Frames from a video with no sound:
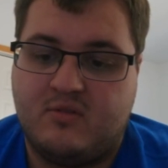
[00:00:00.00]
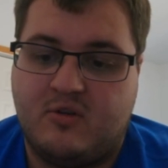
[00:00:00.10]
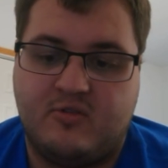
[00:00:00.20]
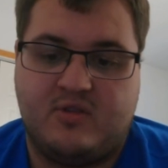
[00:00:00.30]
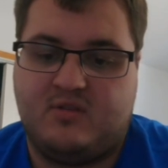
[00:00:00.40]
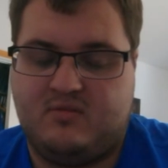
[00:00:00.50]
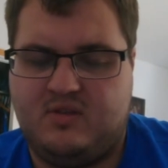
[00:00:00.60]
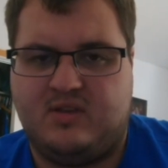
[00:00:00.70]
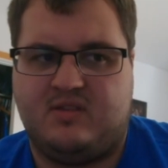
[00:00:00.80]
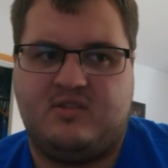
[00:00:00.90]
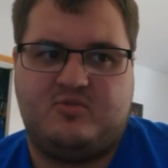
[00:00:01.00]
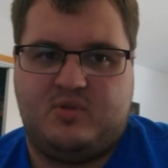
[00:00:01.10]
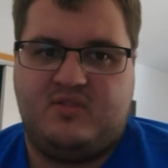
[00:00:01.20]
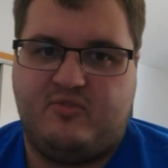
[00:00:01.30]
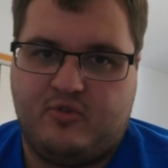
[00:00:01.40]
or the
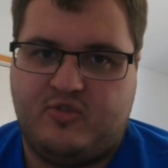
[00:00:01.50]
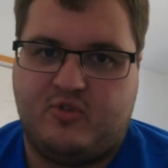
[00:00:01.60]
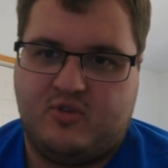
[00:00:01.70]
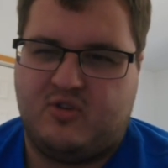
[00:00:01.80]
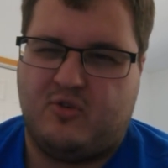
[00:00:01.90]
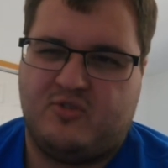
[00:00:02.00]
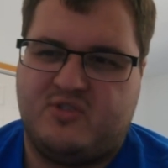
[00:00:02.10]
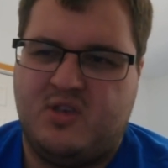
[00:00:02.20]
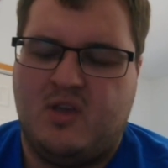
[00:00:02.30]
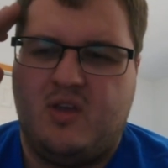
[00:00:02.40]
24 total cores.